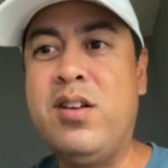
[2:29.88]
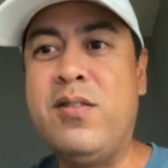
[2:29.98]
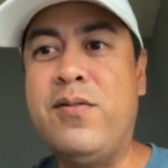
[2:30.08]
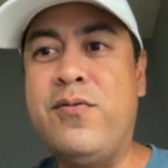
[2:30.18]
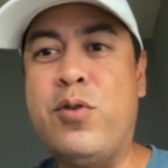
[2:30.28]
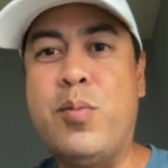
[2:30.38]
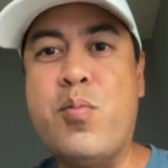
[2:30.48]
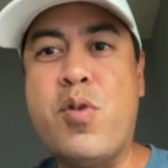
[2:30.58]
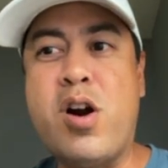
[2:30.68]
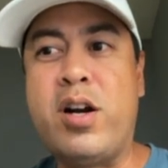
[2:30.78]
for
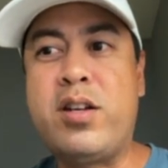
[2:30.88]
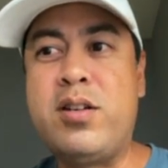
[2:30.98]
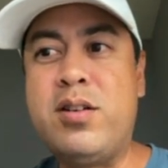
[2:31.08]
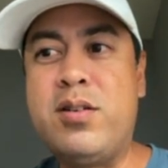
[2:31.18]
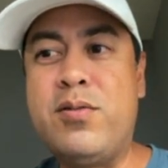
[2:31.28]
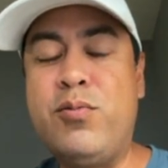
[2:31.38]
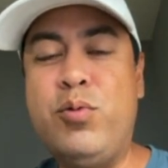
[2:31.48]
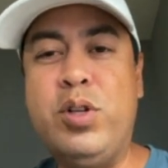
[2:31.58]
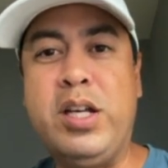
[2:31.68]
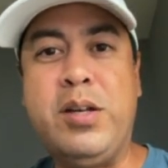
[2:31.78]
Mark.
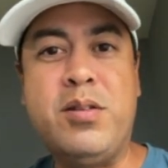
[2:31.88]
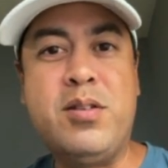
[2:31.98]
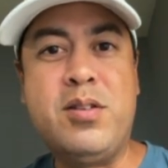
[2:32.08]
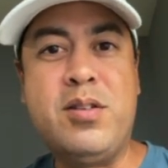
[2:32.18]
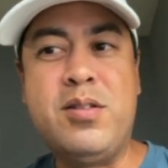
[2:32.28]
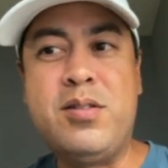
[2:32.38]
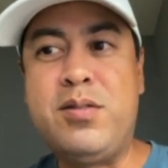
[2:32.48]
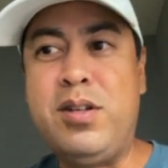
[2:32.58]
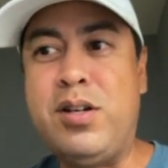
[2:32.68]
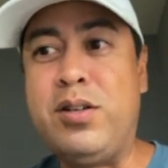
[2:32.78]
Really,
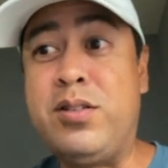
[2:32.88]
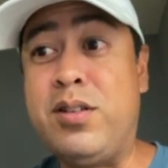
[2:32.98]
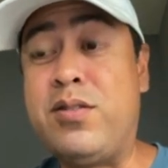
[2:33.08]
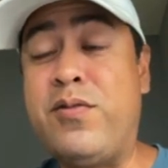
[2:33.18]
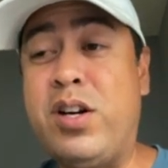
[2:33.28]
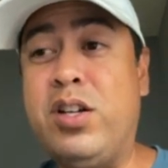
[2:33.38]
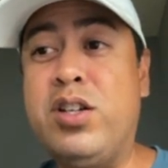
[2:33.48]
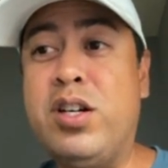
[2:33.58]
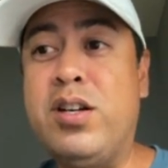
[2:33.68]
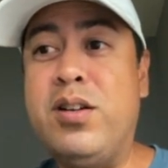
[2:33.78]
does a very
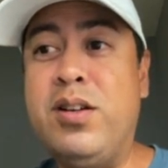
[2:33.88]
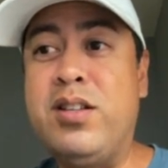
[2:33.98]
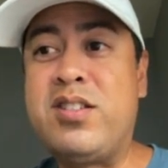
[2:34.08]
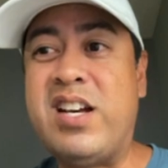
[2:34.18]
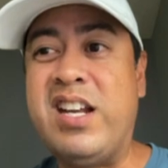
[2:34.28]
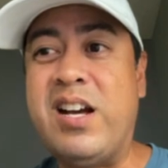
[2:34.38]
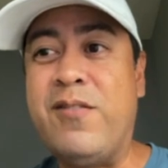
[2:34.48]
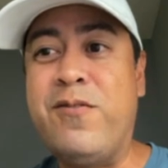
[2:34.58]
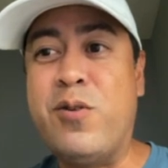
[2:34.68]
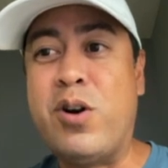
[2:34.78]
good
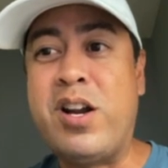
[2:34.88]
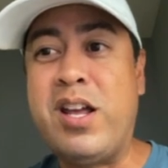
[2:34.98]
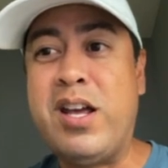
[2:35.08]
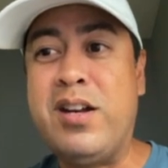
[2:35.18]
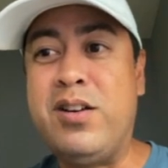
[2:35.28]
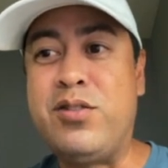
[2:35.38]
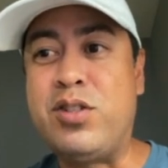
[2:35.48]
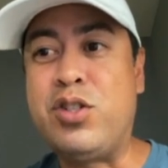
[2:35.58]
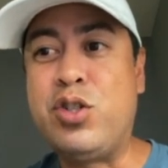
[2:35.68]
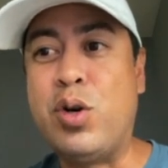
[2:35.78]
inside-out forehand. Here's
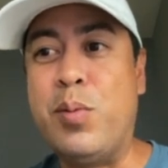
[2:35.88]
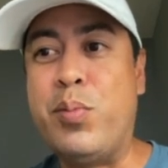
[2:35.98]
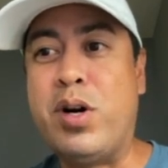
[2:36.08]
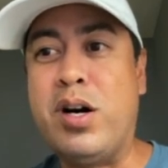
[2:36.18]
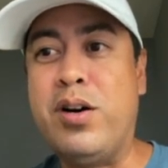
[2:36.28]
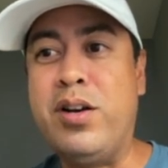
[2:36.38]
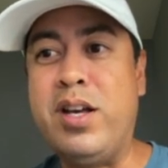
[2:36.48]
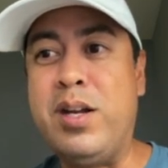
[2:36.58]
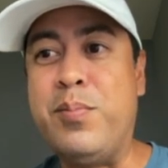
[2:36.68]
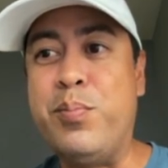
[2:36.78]
a short ball
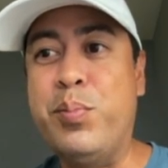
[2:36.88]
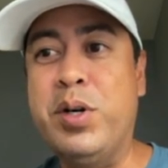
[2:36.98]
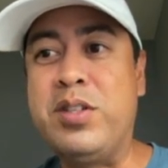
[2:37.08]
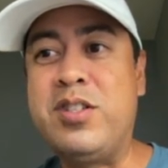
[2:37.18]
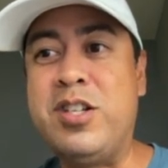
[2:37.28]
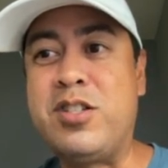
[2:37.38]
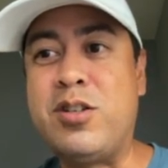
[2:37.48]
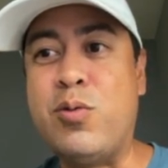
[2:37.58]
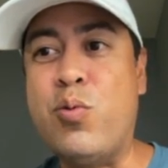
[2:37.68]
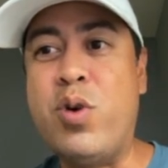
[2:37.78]
and puts this
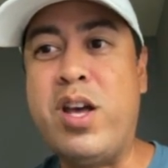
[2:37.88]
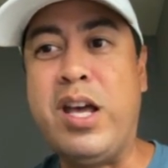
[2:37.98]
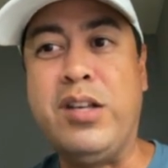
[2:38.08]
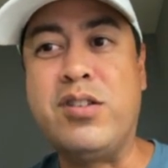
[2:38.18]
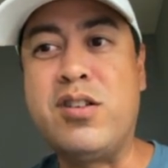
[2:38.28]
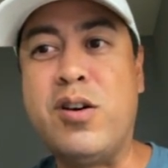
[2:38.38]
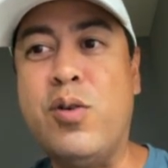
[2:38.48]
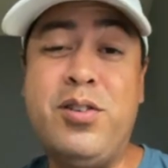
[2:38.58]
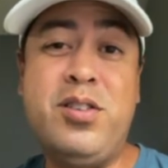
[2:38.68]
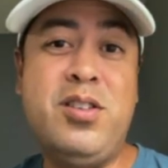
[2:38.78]
away.
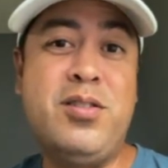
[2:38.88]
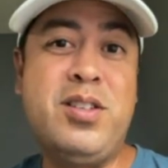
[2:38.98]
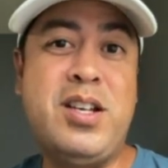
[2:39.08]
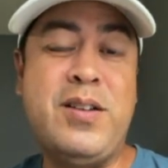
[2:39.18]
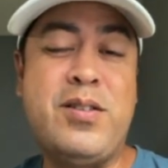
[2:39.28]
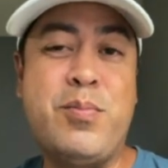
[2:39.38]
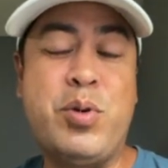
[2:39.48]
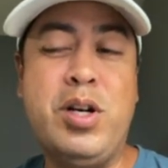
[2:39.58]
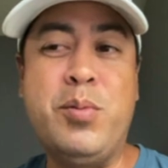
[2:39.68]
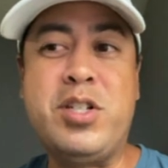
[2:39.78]
So you'll get
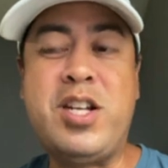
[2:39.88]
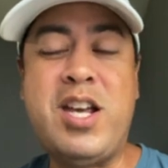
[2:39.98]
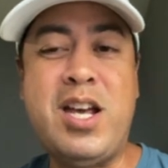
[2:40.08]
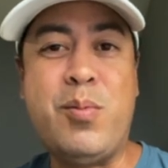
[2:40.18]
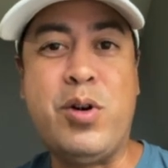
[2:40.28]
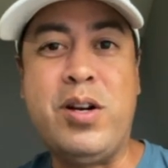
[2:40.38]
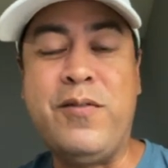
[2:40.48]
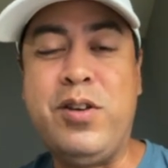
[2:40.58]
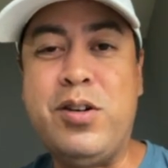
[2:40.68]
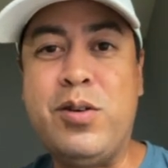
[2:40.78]
pretty much hammered
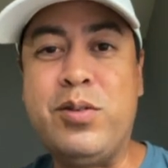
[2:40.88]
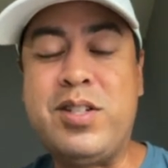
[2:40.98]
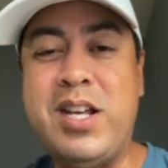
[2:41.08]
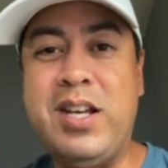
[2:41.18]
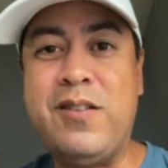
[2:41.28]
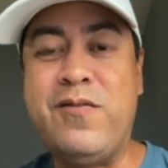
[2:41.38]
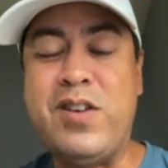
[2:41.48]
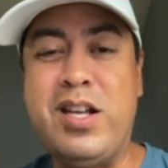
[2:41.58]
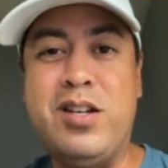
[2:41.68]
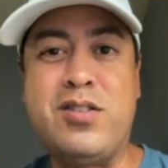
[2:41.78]
if you don't take
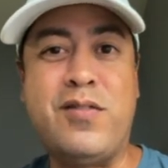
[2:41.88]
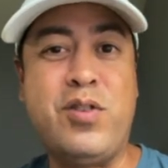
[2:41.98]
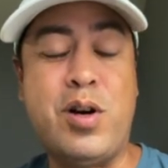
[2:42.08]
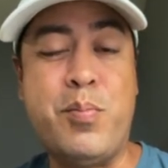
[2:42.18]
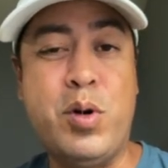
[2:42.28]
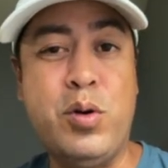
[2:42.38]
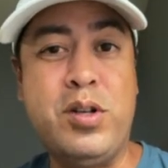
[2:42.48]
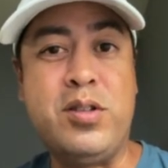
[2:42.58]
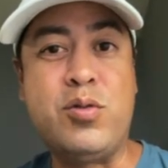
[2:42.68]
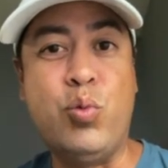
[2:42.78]
advantage of your
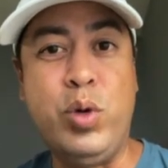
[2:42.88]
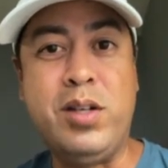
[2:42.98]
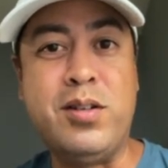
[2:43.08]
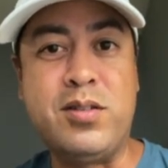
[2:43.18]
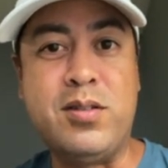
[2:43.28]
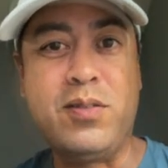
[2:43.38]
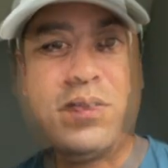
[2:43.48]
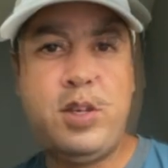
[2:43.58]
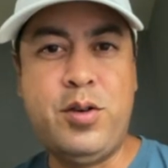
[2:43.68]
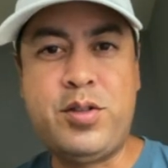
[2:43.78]
opponent's
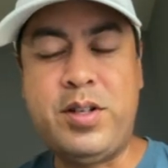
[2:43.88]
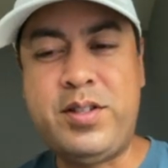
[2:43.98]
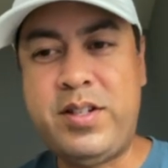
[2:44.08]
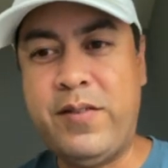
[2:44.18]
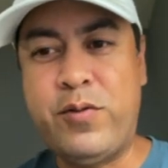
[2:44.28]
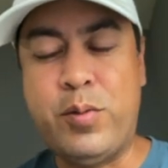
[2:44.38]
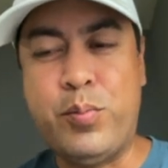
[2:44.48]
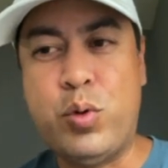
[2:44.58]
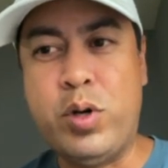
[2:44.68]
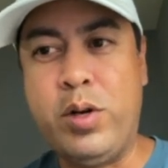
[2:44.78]
weaknesses. Here's a
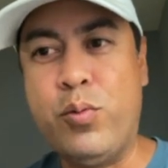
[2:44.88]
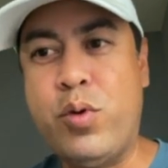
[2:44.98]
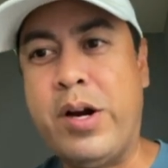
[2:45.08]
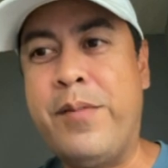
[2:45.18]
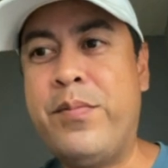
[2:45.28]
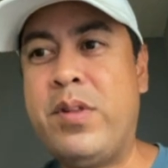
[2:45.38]
different point where